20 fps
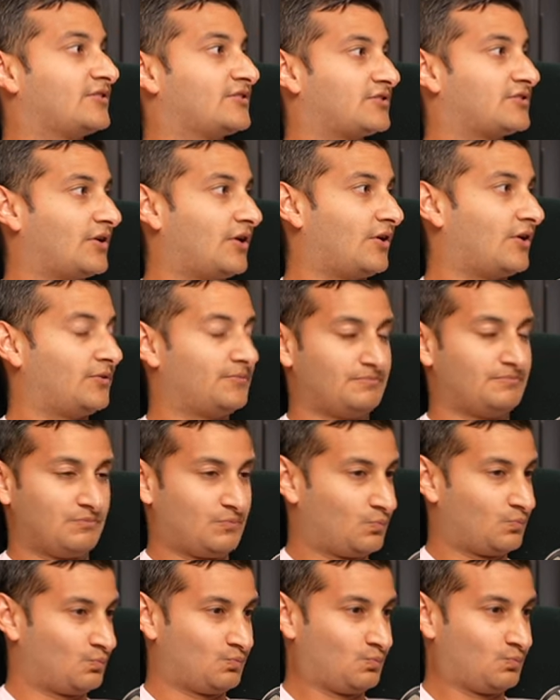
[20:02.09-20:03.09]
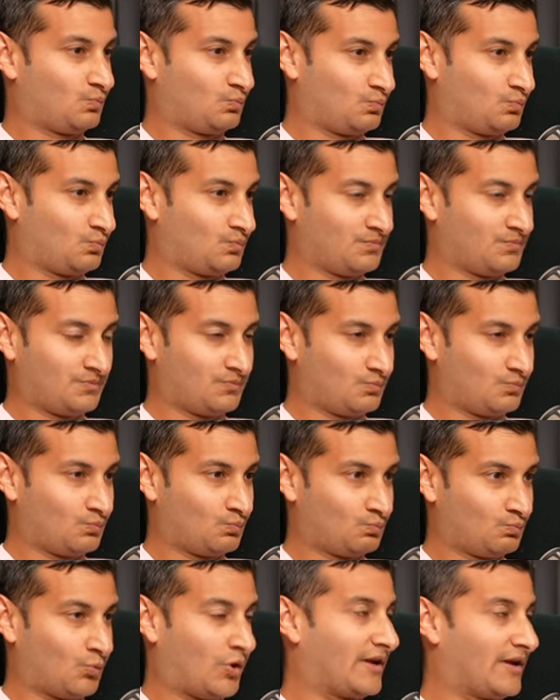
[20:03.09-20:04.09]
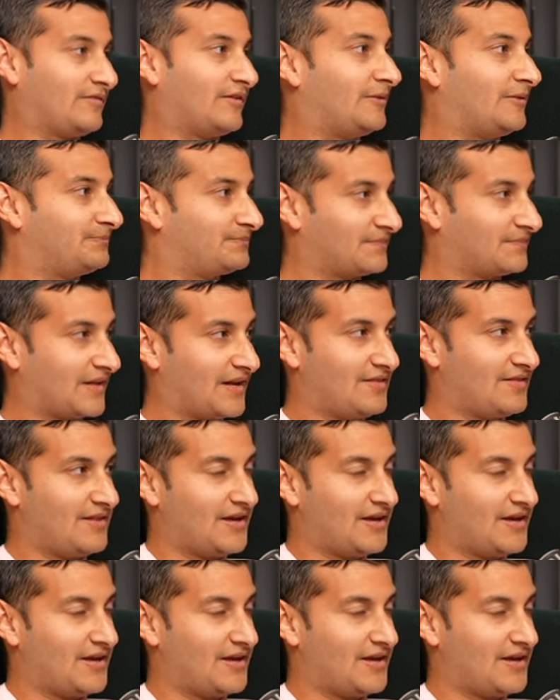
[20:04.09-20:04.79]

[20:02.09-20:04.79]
so whatever. And